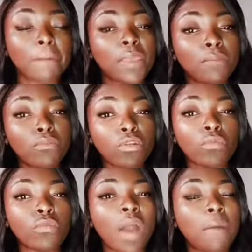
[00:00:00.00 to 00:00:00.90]

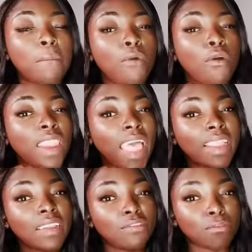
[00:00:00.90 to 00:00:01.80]
People are more
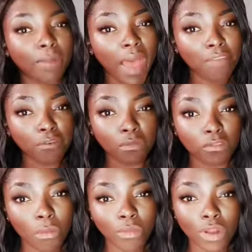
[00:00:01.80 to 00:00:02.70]
likely to buy from
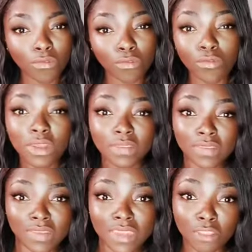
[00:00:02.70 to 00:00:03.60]
someone who they
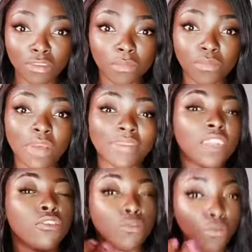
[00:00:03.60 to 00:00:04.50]
see that other people have
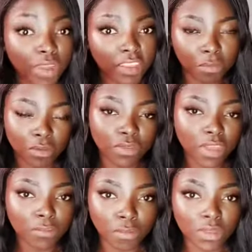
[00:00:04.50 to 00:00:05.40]
had a good
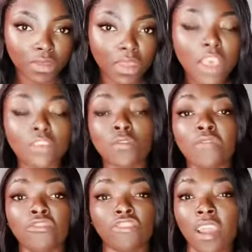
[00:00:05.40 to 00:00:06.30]
experience with. So
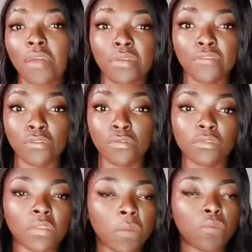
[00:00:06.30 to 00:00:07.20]
if you share
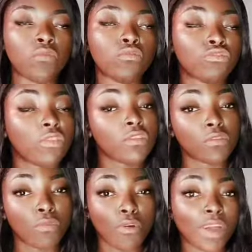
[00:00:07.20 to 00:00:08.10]
reviews, the people will
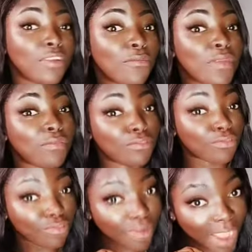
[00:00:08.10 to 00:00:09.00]
trust you more and they'll be able
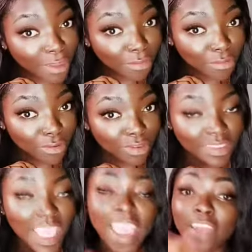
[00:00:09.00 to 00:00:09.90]
to try your
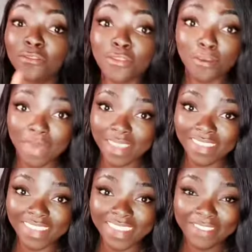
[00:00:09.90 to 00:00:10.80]
products and do your
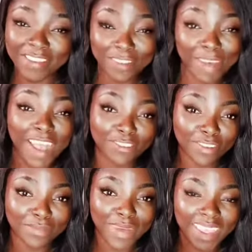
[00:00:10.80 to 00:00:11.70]
best when they
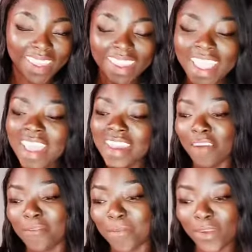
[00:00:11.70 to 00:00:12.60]
actually buy.
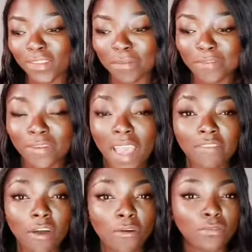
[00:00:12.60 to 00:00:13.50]
Now for point number
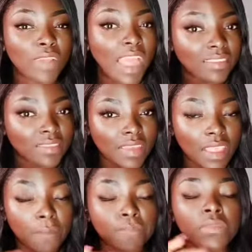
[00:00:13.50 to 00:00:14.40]
five, I would like to
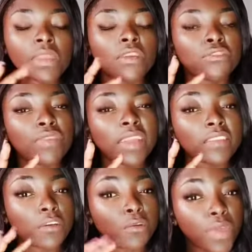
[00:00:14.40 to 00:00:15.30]
say
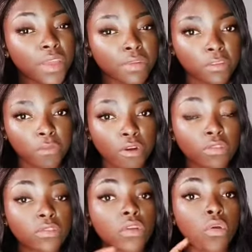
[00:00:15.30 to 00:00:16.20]
create quick
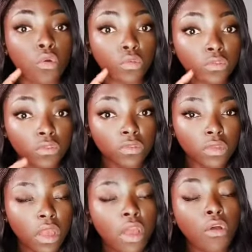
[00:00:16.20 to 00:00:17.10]
response codes
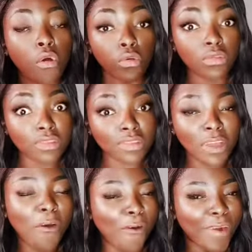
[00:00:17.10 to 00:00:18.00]

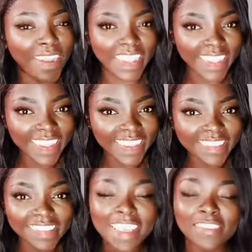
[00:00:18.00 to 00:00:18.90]
or
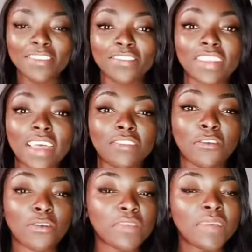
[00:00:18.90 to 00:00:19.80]
links such that
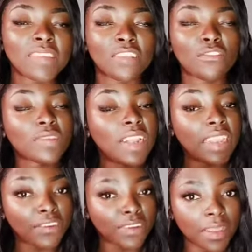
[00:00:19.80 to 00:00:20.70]
your customers can just
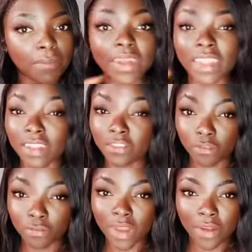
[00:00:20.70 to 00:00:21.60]
click on them and get
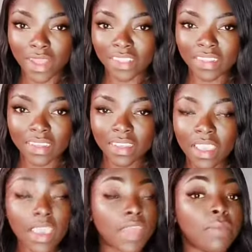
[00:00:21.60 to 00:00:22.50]
to you directly.
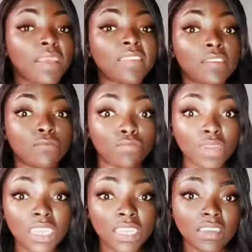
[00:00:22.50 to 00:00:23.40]
It makes it
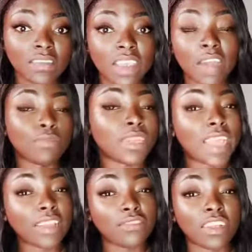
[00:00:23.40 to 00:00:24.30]
really easy, and with
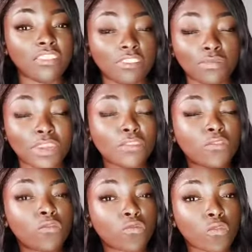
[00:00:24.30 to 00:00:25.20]
that, you can generate
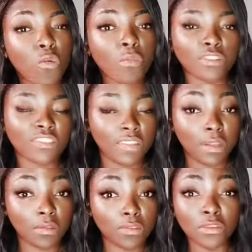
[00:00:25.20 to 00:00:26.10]
so much
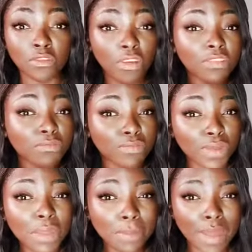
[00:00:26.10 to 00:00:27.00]
sales. So it doesn't
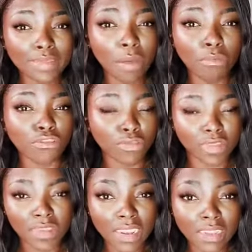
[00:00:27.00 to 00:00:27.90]
really matter what you're
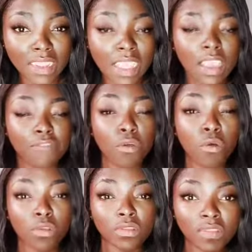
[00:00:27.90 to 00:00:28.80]
selling. If you're
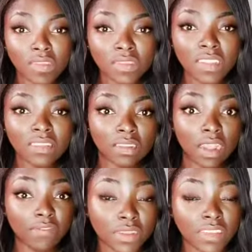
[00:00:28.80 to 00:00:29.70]
consistent
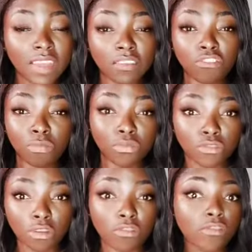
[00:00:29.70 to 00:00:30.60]
at advertising your
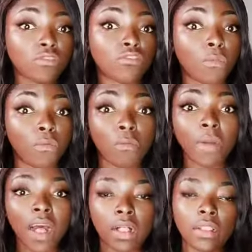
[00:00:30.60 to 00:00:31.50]
products using your
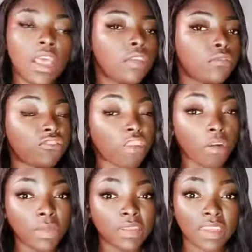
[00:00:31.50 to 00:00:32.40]
mobile,
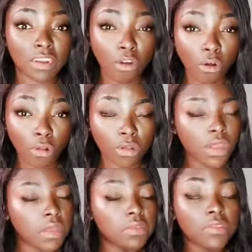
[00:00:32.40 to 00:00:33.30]
social media, and
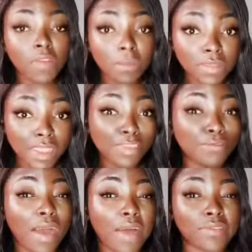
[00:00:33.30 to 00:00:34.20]
all, someday
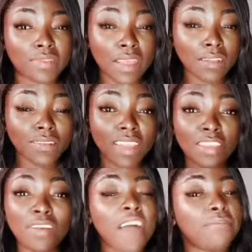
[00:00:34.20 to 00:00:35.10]
you'll have sales
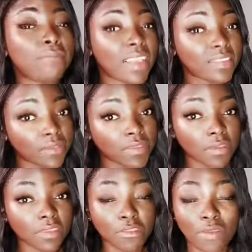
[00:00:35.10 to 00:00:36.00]
and you have massive
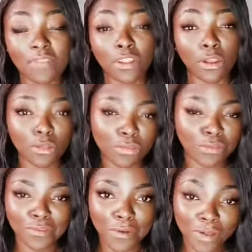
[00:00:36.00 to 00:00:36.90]
sales and you have a lot of
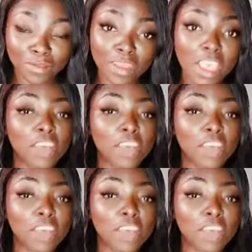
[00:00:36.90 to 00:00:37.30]
referrals.